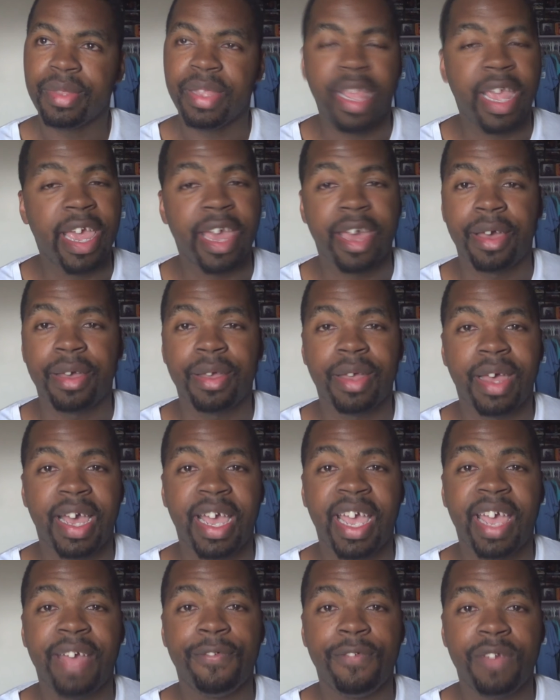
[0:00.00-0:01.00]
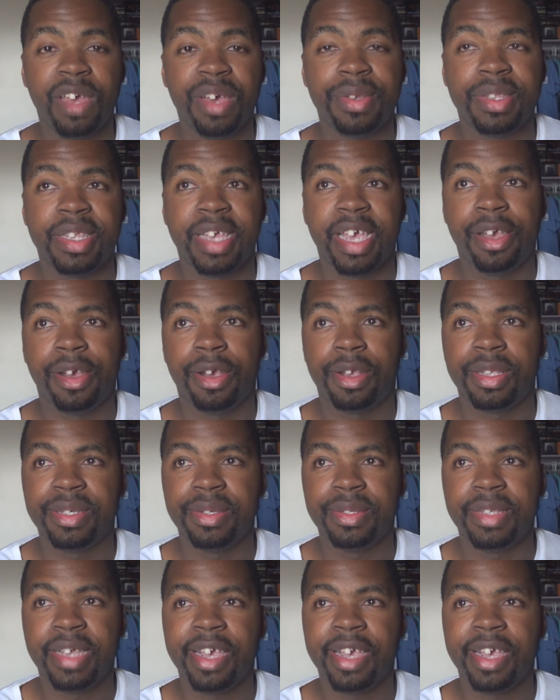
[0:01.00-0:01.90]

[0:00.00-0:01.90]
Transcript: yeah, I have fun with Die Hard 2.